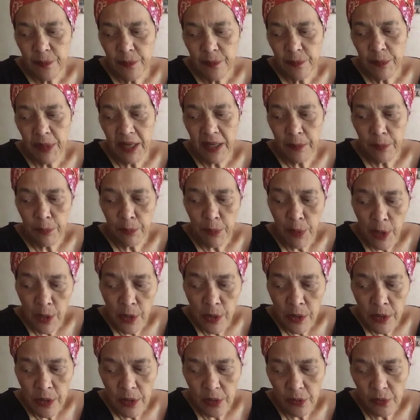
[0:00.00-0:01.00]
my
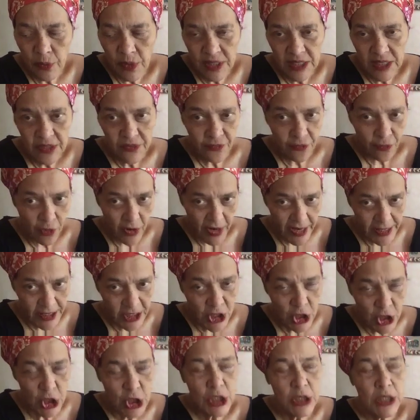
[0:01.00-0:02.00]
mother was
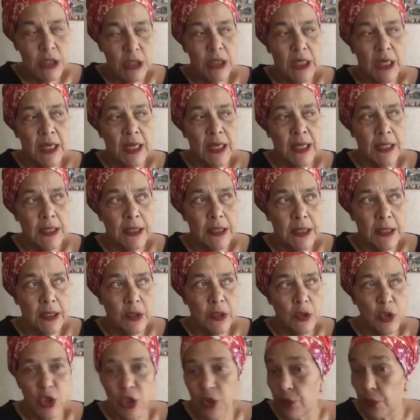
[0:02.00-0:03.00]
French, and
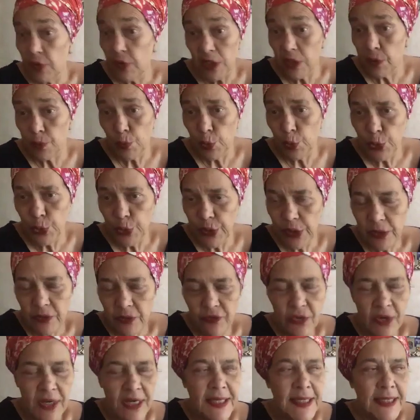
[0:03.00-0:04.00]
she was born in
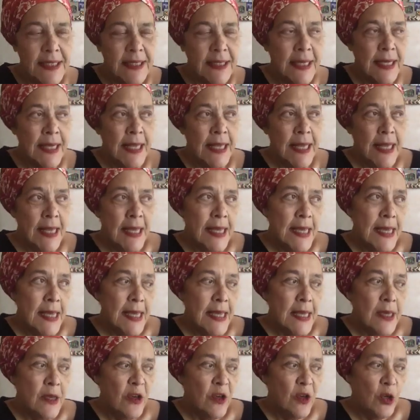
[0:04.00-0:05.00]
France.
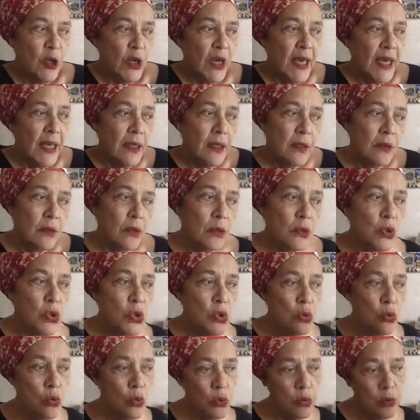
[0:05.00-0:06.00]
And the
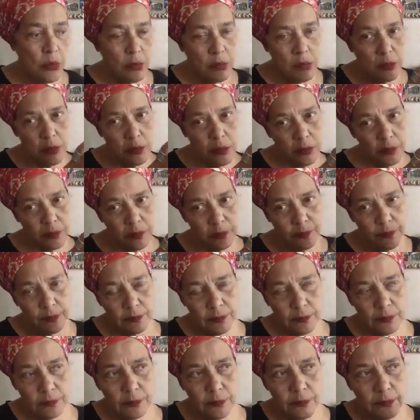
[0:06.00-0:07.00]
two,
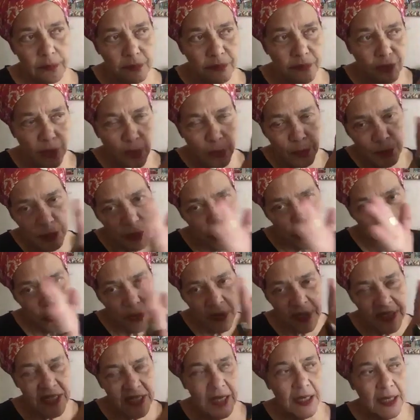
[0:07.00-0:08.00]
from two
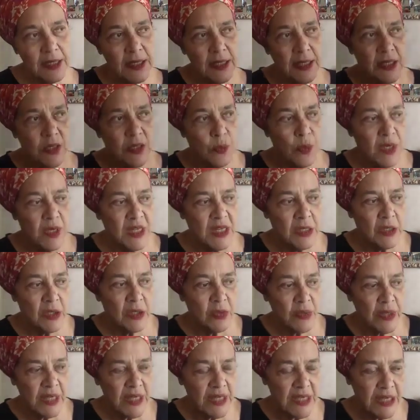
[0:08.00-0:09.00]
sides, is quite
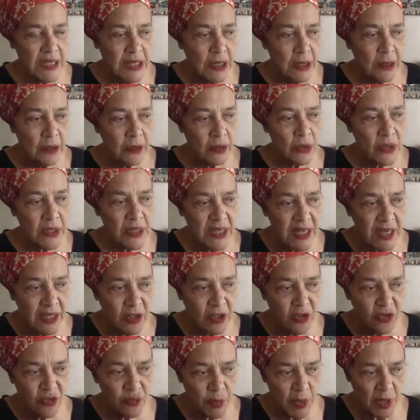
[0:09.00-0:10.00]
interesting. On the side
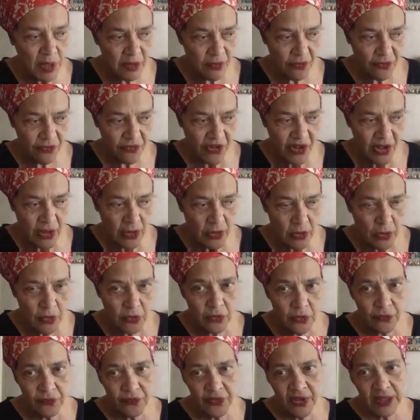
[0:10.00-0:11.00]
of my father,
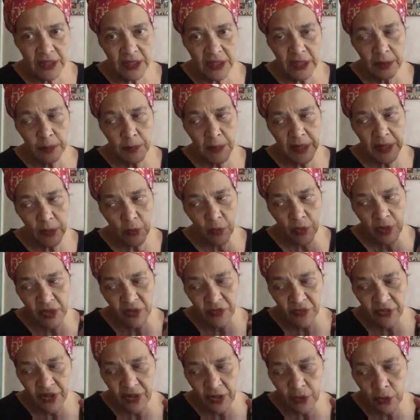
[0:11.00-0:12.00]
the fact that my
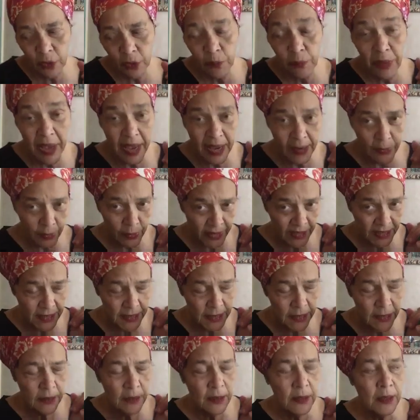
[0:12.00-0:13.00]
grandfather married
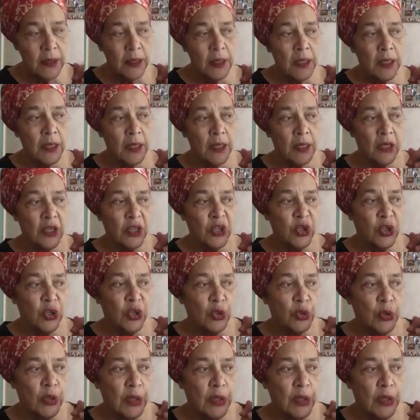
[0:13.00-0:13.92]
uh,